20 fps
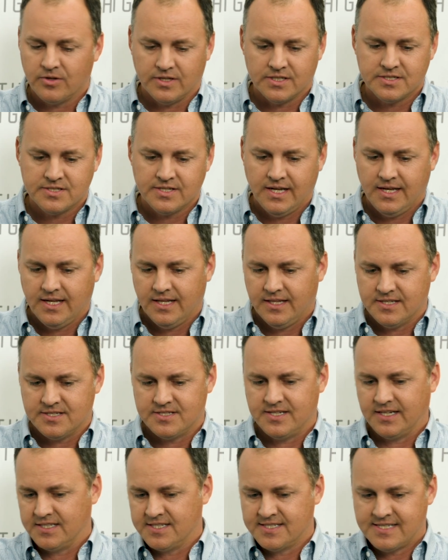
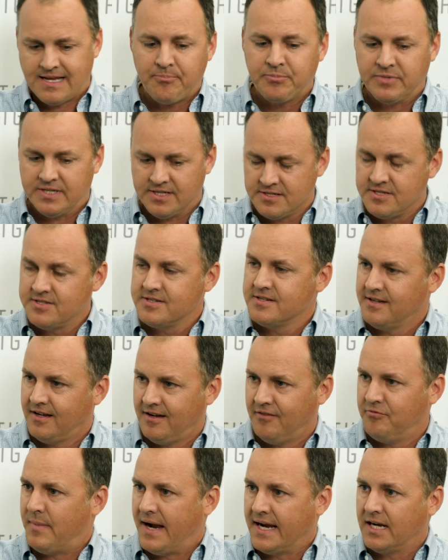this acceptance
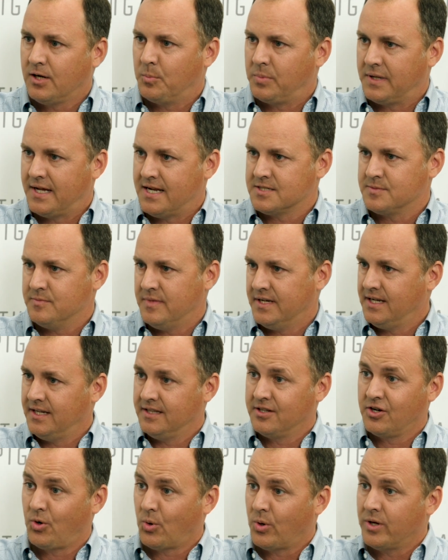of Mycoplasma in
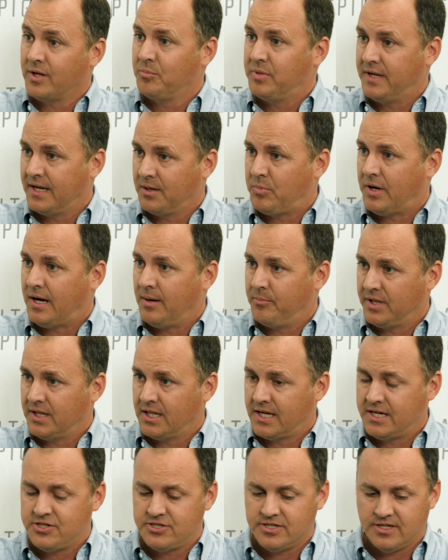the growing pig
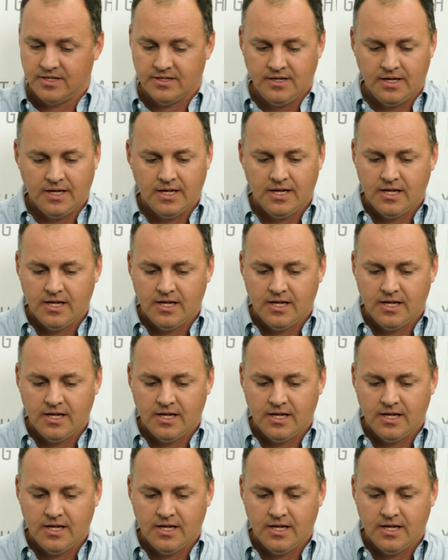population.